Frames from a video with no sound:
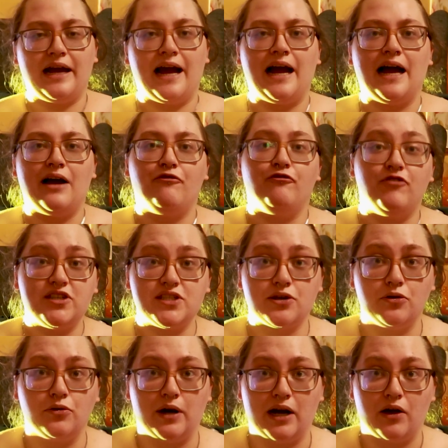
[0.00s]
I have
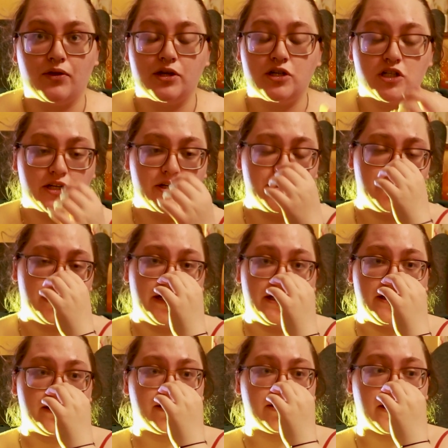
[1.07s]
physical health issues,
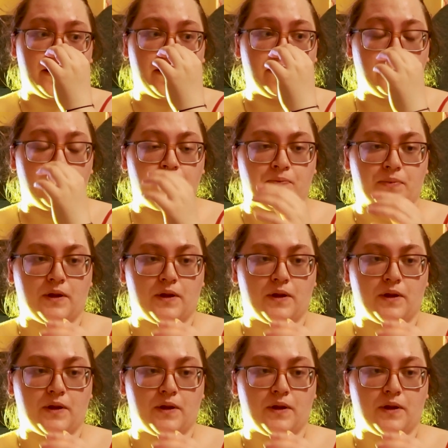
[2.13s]
so